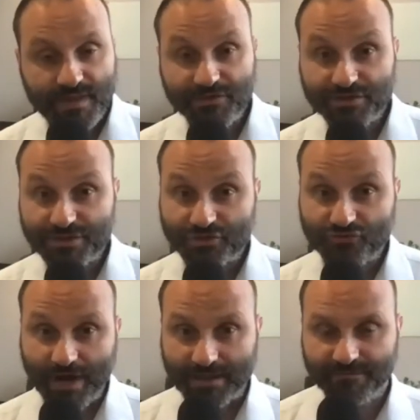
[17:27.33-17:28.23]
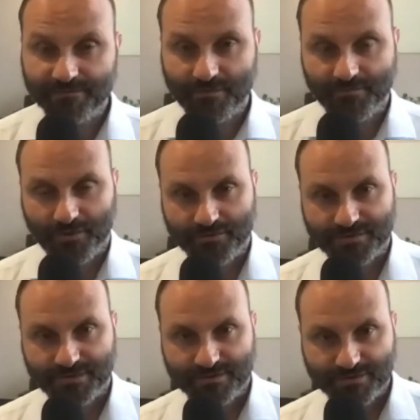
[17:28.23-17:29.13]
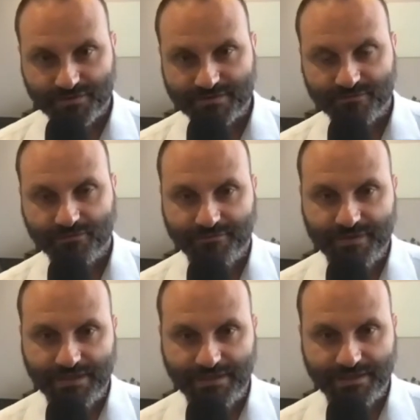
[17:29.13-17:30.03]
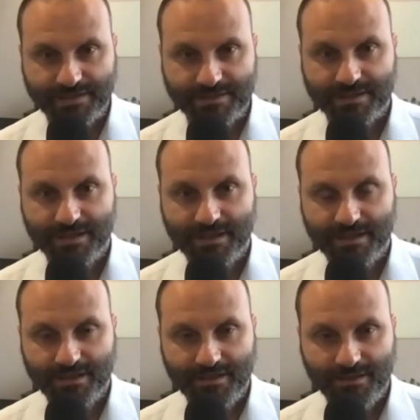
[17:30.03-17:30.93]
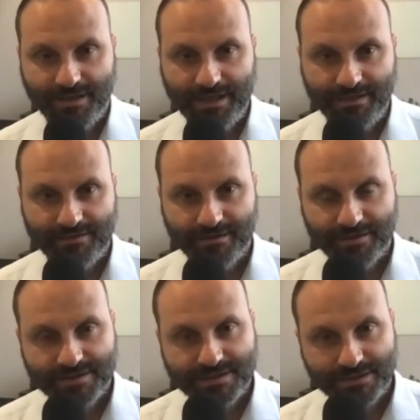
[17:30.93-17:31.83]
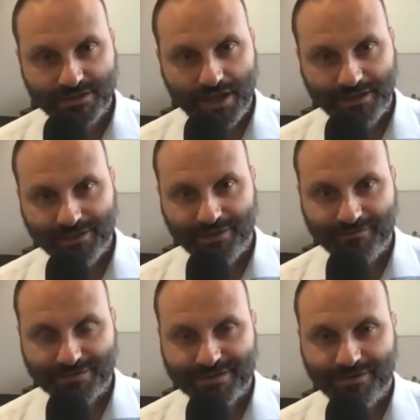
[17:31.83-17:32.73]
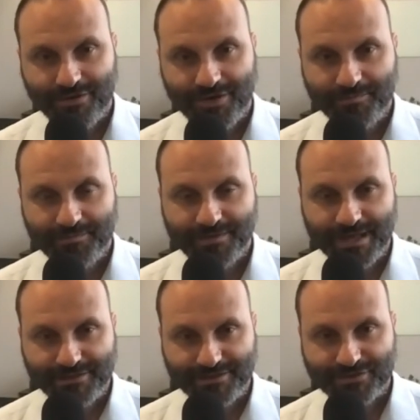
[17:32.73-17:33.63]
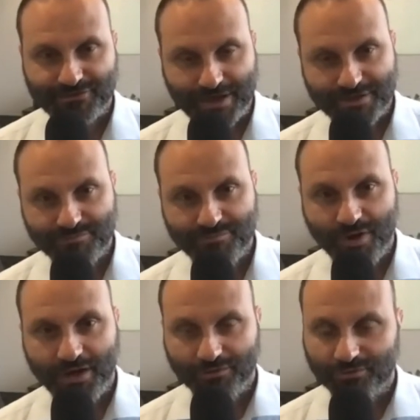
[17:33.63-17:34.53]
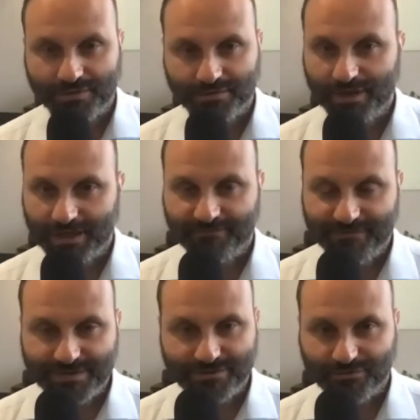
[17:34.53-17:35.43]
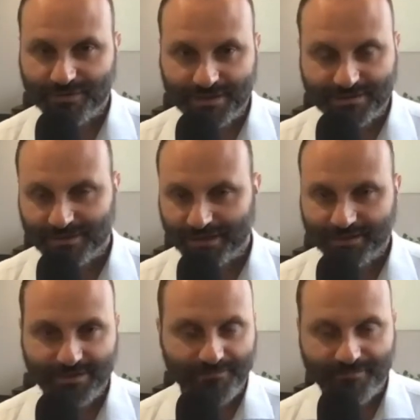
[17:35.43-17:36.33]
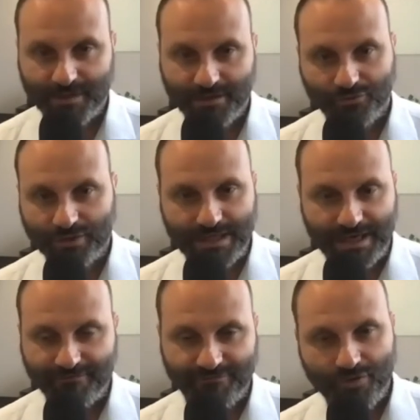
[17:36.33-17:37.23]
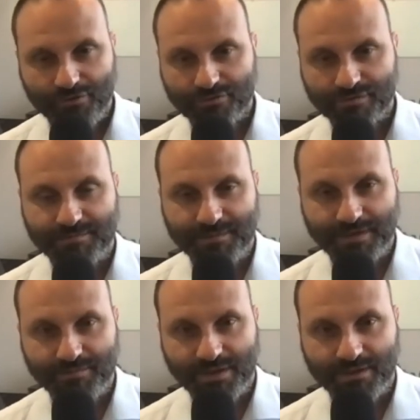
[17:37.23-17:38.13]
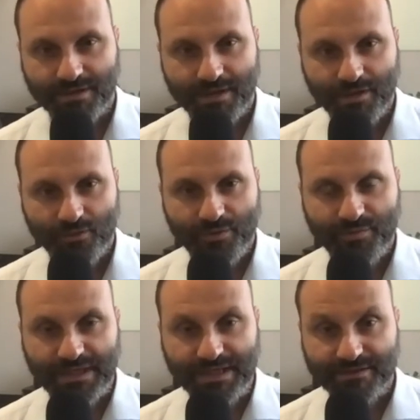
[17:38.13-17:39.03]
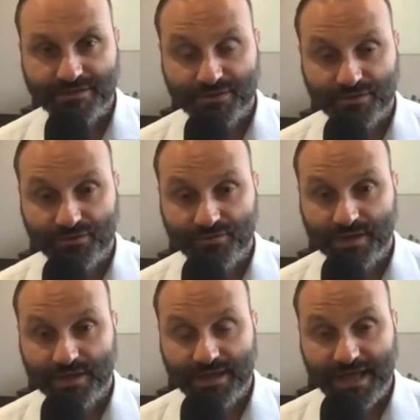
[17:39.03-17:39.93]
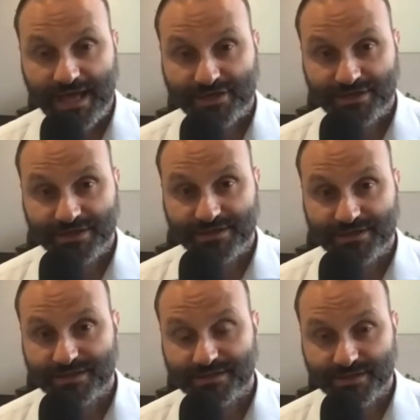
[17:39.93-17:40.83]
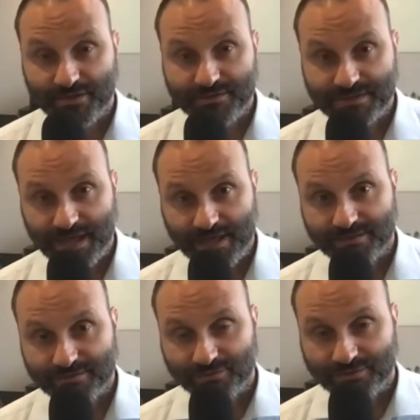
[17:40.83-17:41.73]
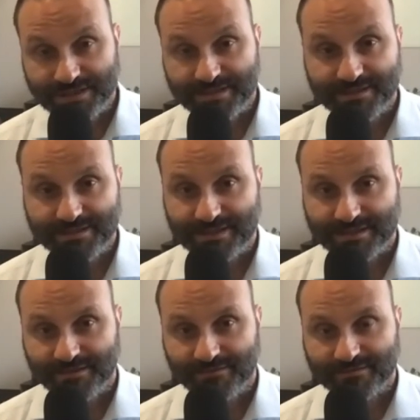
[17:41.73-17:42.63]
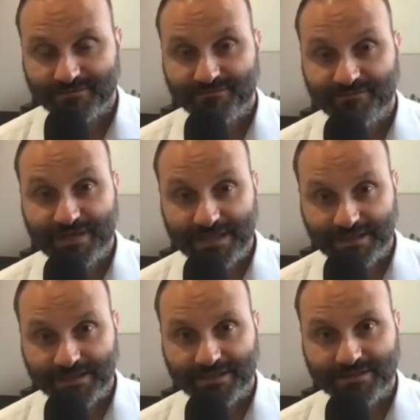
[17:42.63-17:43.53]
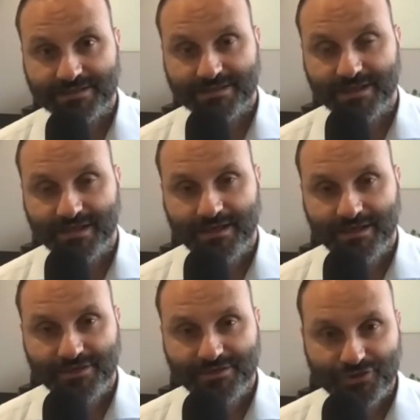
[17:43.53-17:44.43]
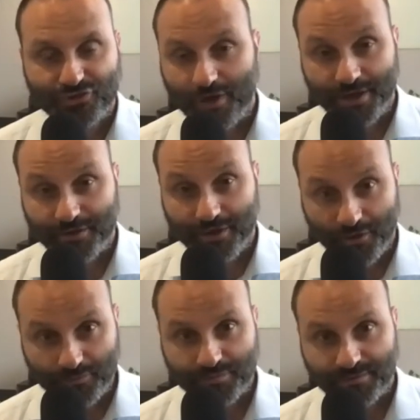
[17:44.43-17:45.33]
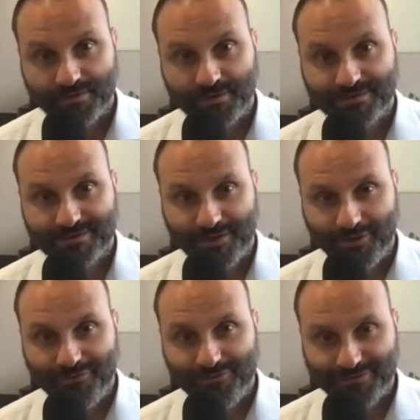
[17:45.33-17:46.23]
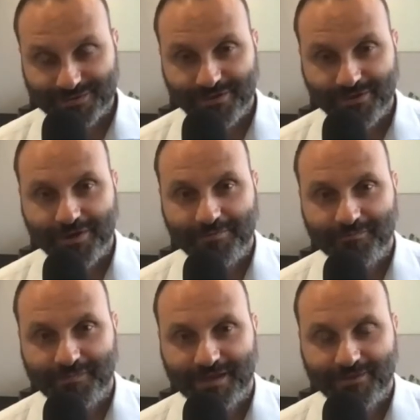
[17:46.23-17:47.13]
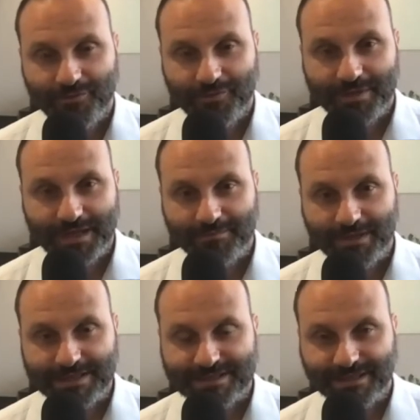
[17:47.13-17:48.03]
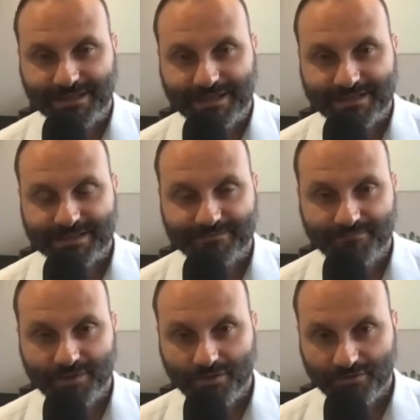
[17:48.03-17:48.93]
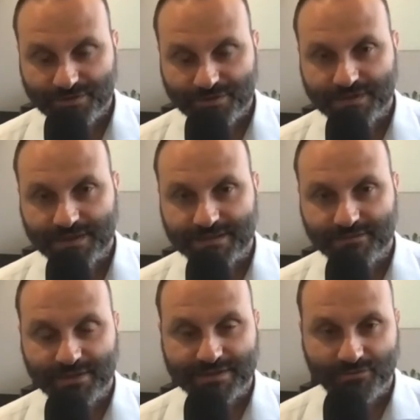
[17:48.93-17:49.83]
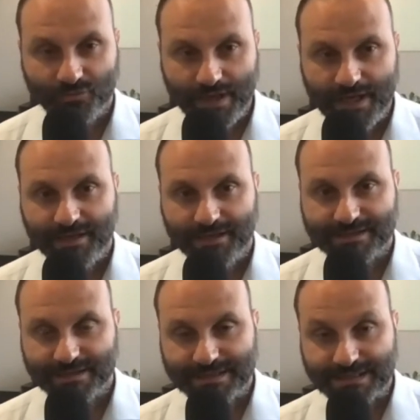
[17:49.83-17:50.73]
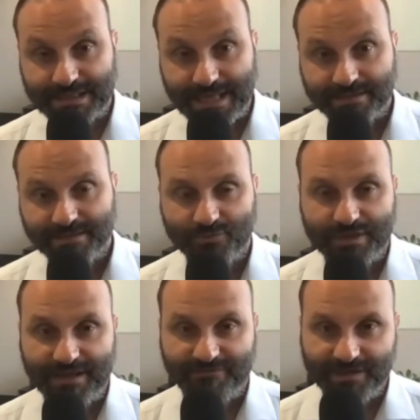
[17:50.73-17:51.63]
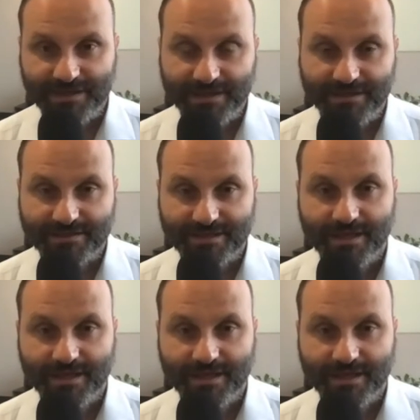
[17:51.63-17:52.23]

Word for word: distract from those stressful feelings uh, and slightly over time that distraction might look like physical things like you know looking at our phone or something but we begin to actually disassociate or distance ourselves from feelings to try and cope. And so over time, we become less and less conscious, less and less aware, less and less connected with our feelings,